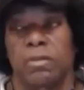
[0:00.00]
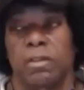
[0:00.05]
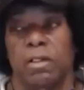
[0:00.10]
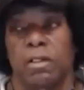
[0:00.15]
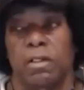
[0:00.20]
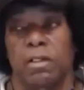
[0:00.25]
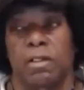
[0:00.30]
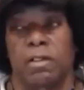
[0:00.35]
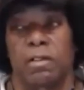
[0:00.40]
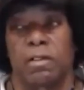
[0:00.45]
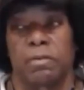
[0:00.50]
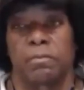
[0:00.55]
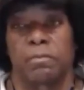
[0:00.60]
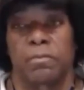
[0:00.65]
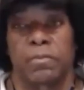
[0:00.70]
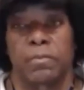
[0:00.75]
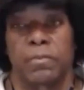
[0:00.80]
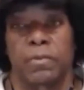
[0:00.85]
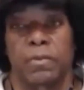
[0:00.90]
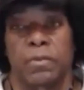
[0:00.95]

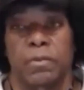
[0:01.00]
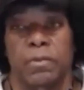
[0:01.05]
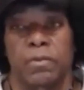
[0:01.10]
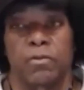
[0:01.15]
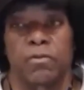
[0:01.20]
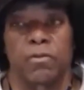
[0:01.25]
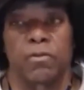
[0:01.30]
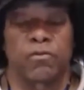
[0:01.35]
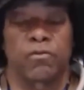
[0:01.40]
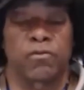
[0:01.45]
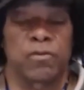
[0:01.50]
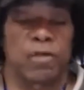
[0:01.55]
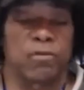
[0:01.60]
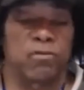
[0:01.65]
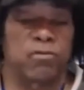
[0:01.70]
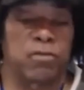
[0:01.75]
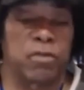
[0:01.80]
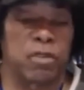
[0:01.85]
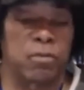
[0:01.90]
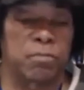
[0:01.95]
your
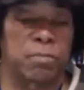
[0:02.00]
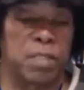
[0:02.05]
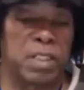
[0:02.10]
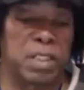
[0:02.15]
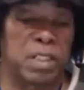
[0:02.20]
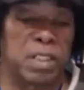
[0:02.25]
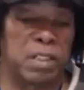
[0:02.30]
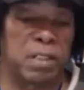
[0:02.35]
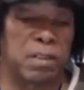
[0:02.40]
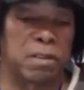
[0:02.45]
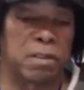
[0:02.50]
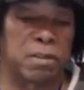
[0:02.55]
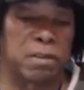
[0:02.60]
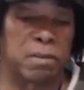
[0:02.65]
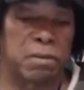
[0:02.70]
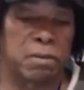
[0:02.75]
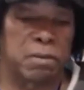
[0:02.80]
sentient being,